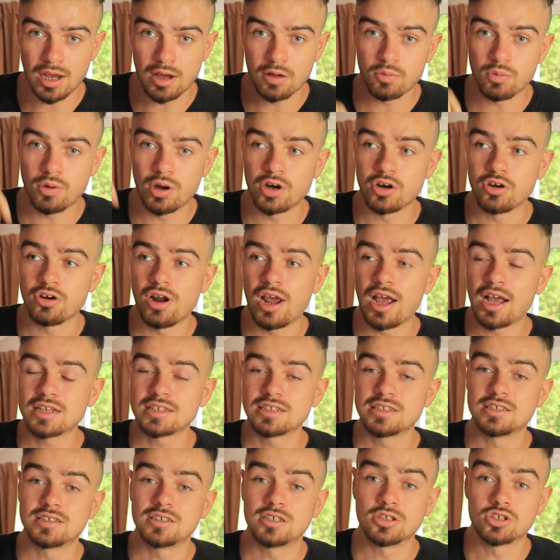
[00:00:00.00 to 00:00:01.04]
I want her
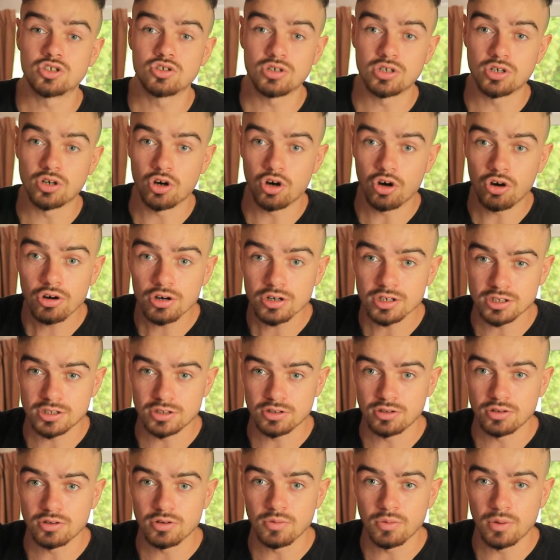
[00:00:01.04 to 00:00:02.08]
exes to treat her a
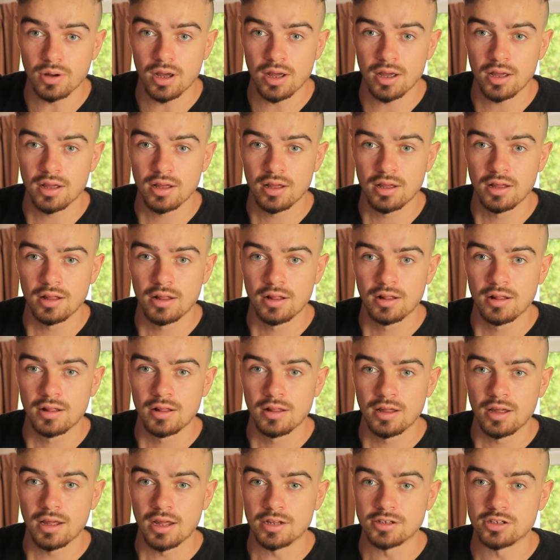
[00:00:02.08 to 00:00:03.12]
certain way
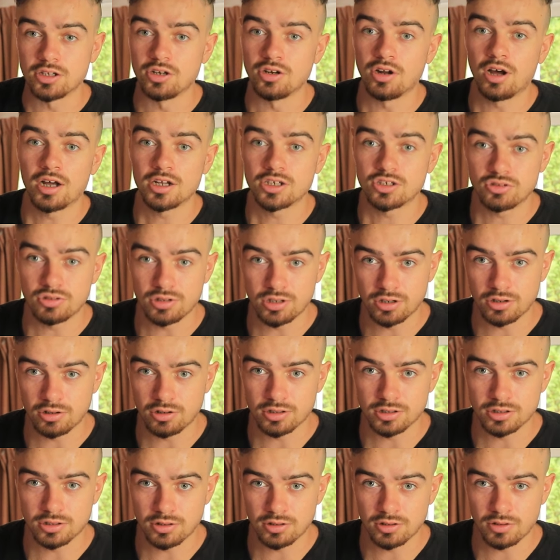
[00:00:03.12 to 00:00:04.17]
and to not treat her
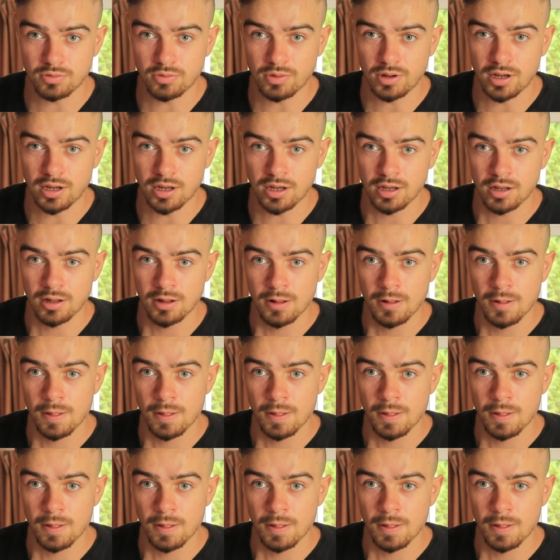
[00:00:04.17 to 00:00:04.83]
a certain way.